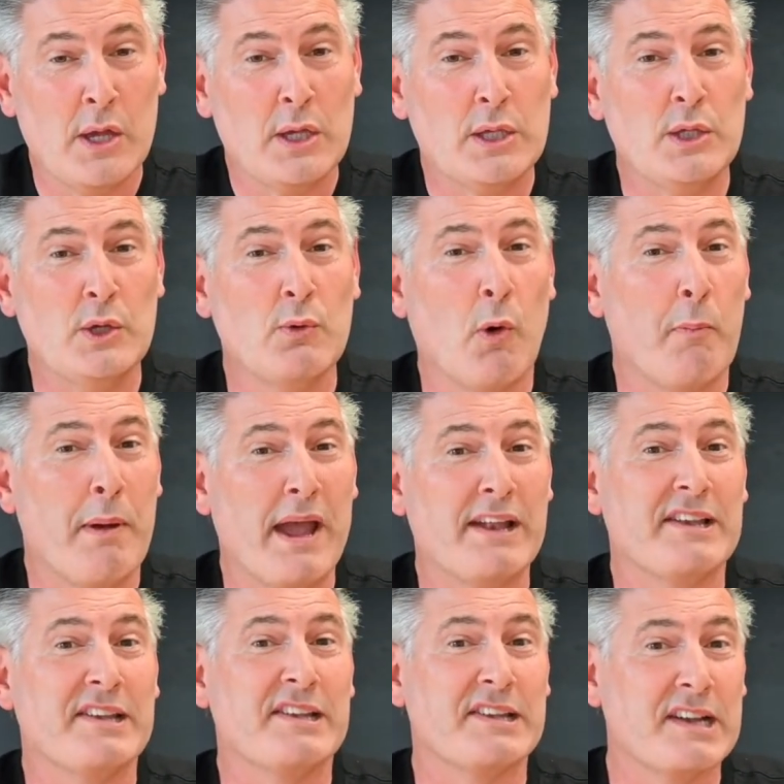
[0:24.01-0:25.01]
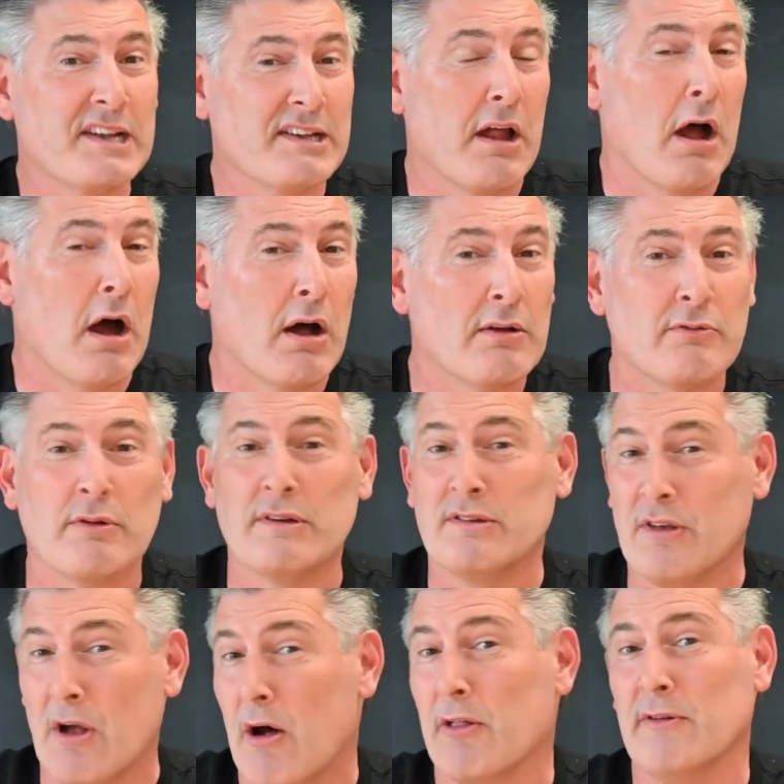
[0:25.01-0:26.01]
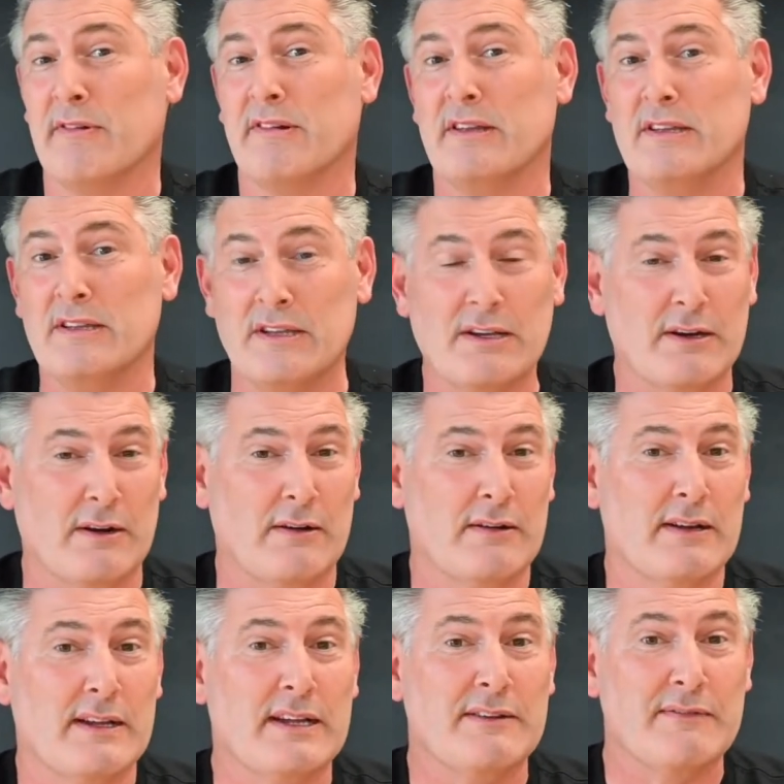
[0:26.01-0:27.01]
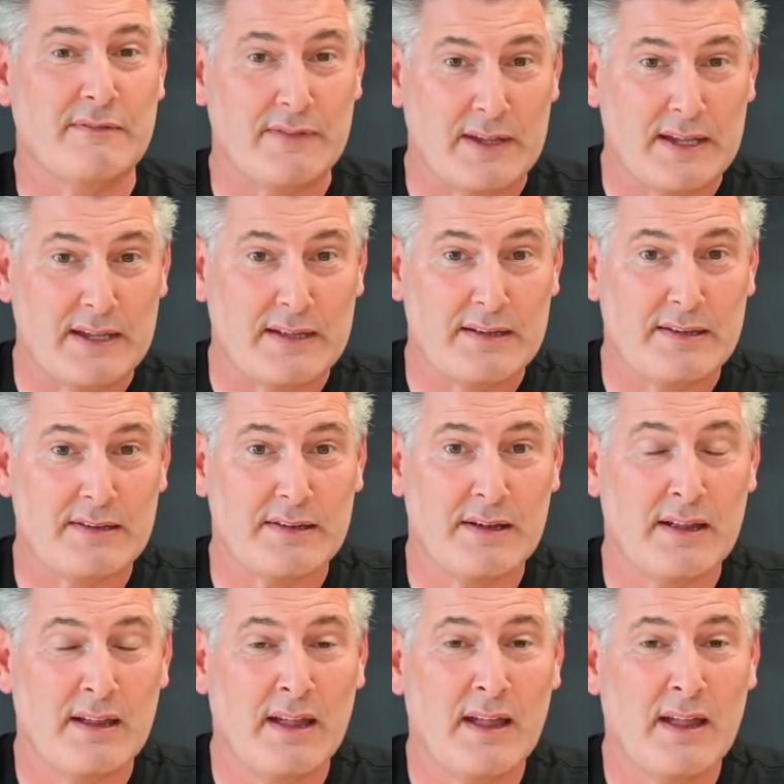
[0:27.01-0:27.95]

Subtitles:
you will pay $600 a year in fees.